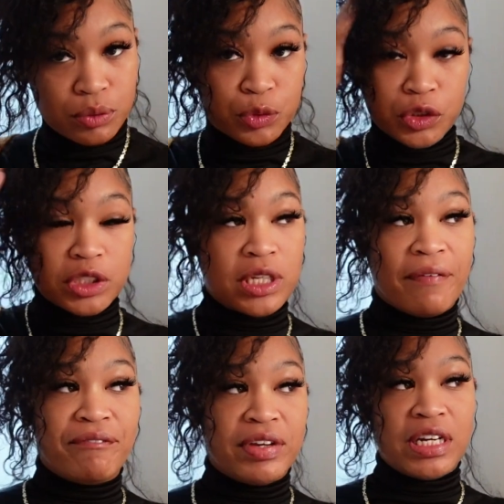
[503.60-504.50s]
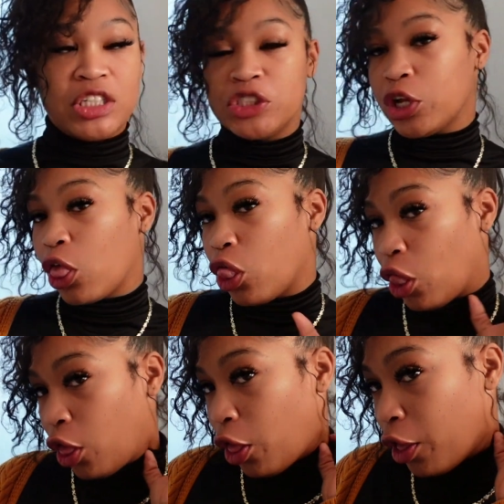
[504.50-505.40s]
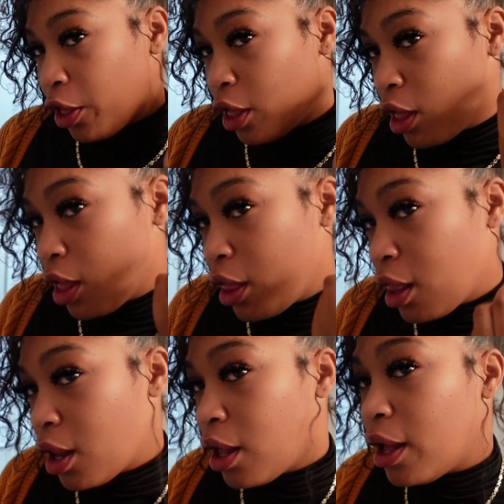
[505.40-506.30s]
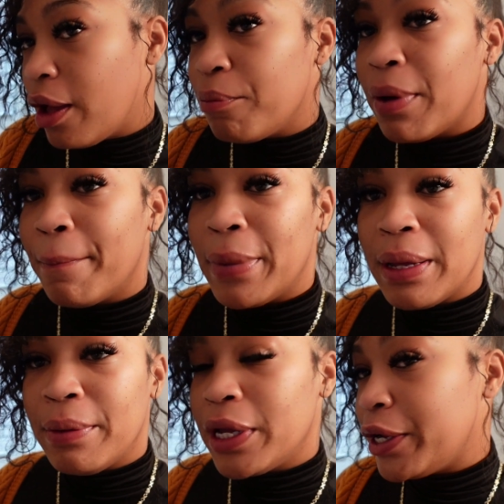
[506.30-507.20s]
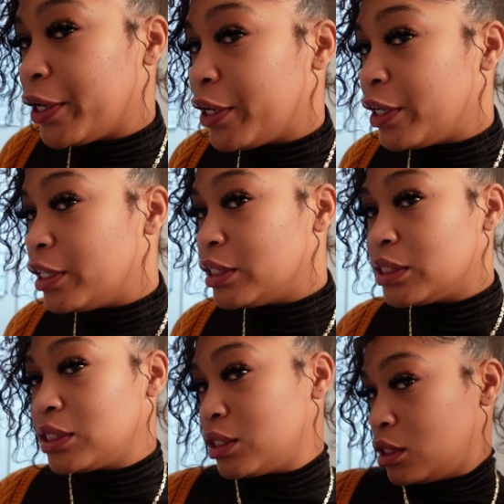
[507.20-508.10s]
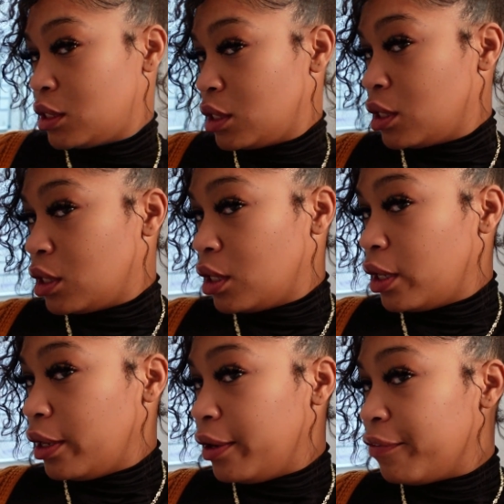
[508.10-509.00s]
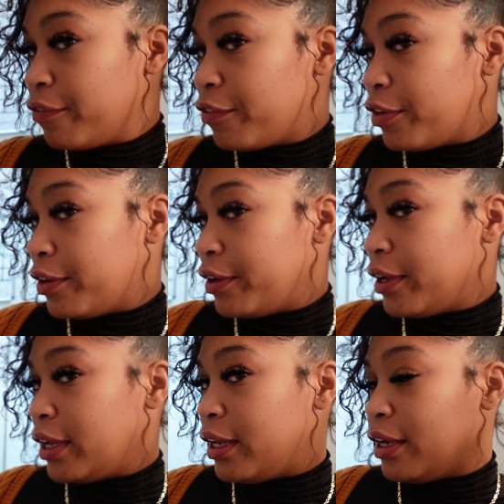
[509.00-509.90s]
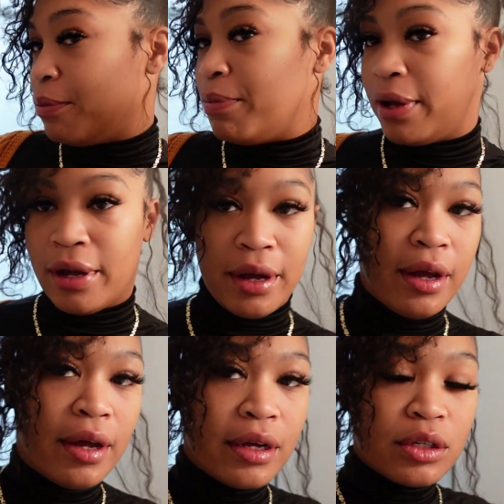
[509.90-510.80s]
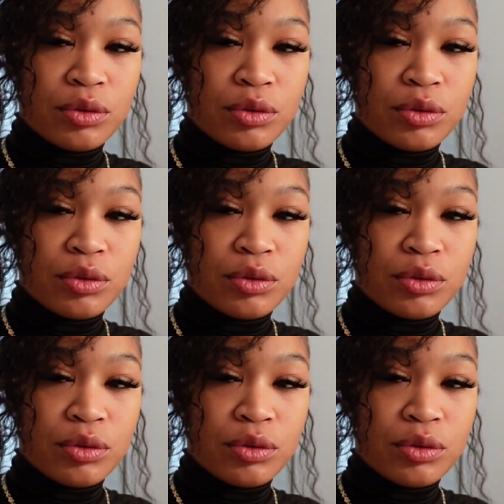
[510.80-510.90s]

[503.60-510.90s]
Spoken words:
This is a finished look of my baby hairs in the front and the back.